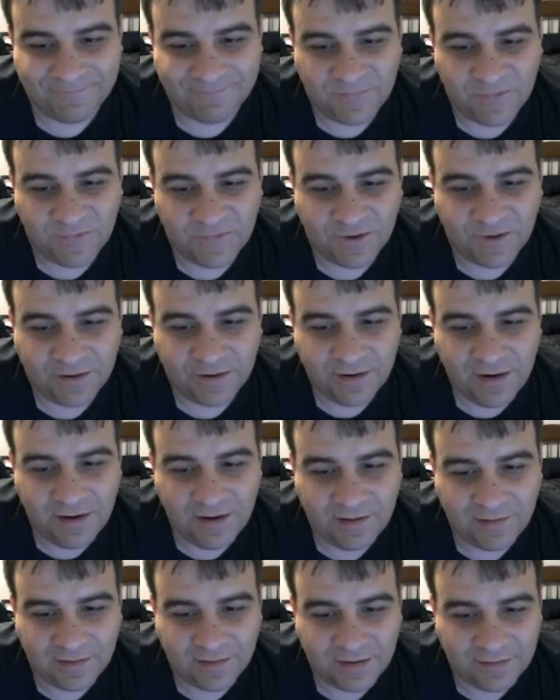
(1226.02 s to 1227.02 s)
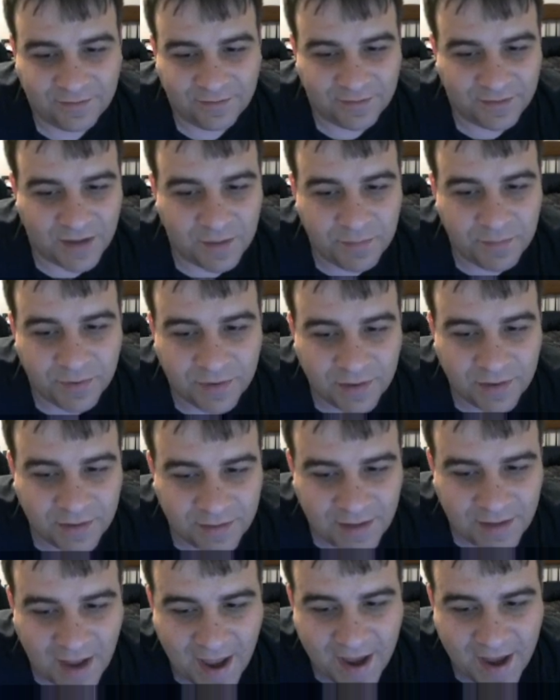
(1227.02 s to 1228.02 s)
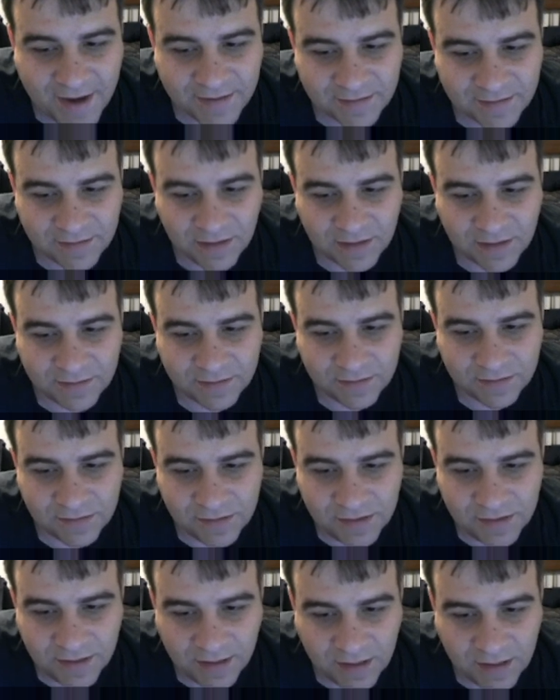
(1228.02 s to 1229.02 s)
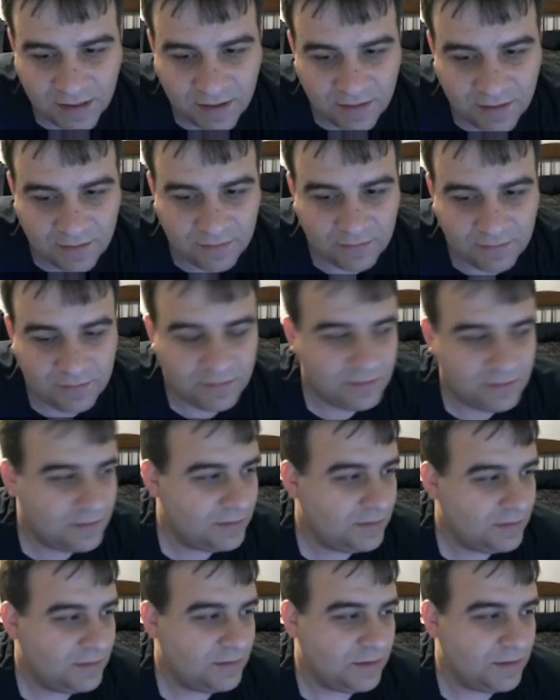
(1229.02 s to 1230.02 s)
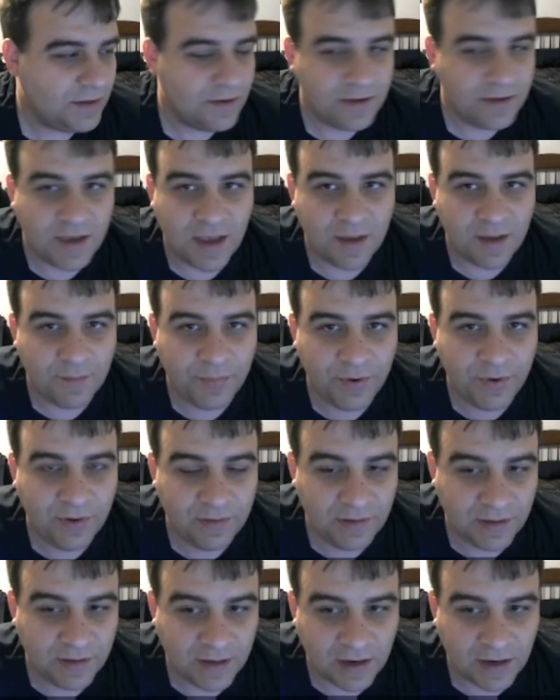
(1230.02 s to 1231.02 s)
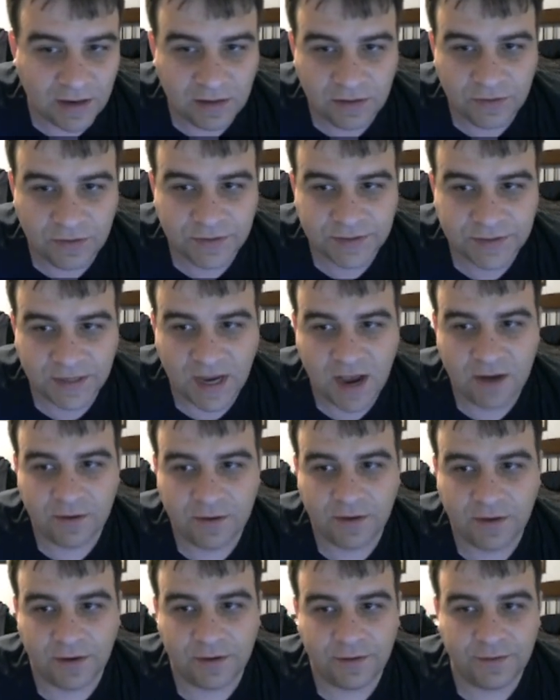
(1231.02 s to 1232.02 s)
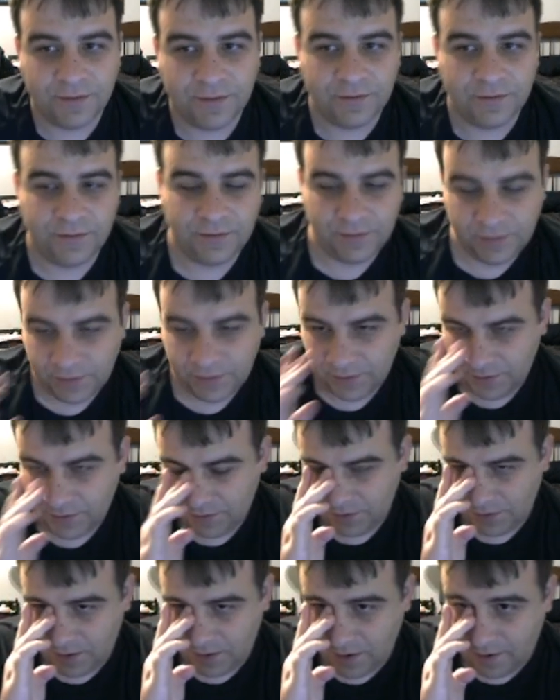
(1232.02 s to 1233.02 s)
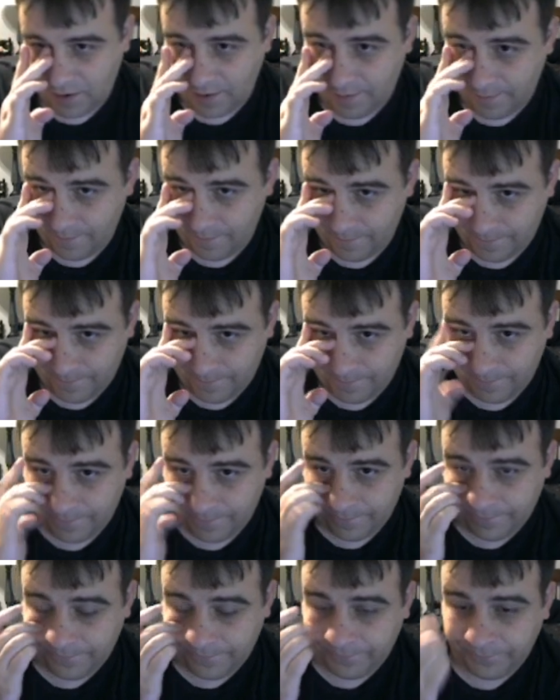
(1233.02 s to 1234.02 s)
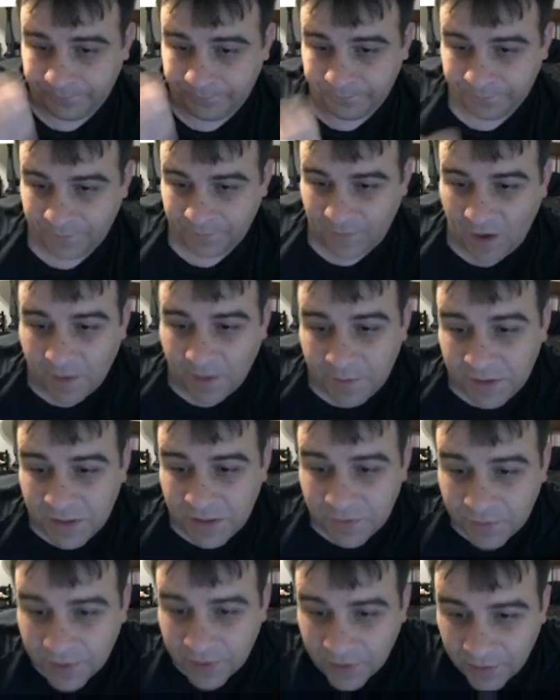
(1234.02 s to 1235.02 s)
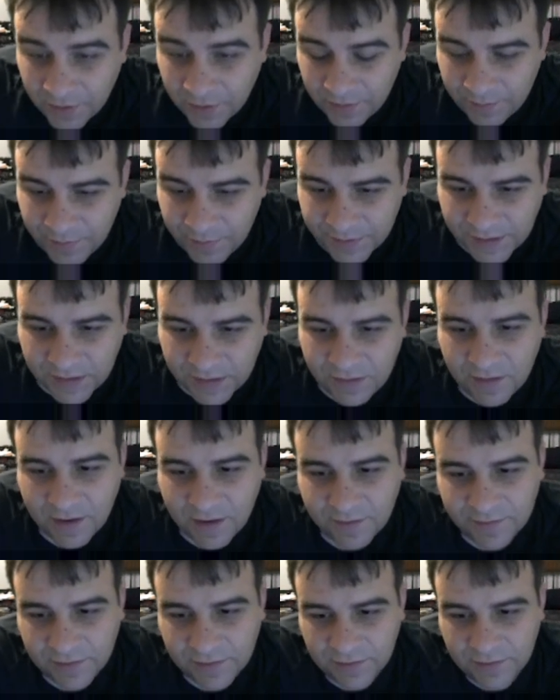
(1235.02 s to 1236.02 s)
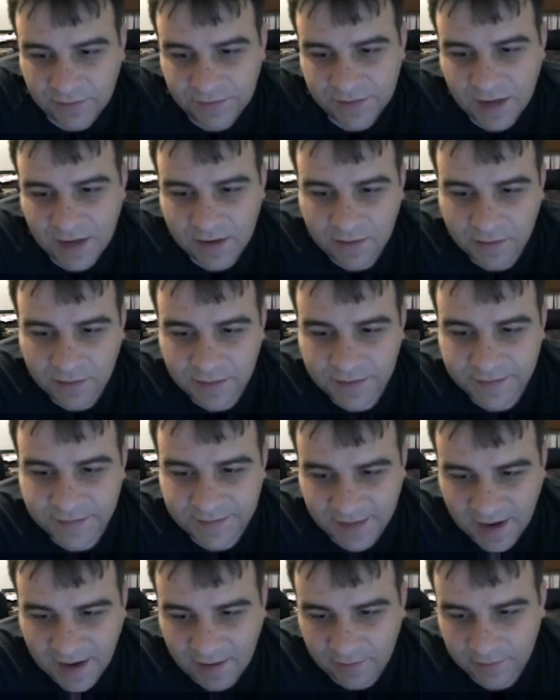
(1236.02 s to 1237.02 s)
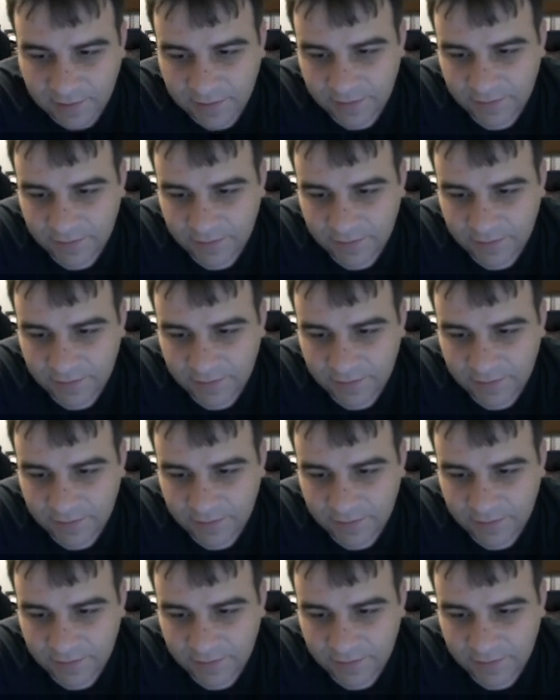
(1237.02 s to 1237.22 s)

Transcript: very clever. They put it in the A slot, so you can't put like a close counter. I mean, you could, but then you have to lose out on his talent.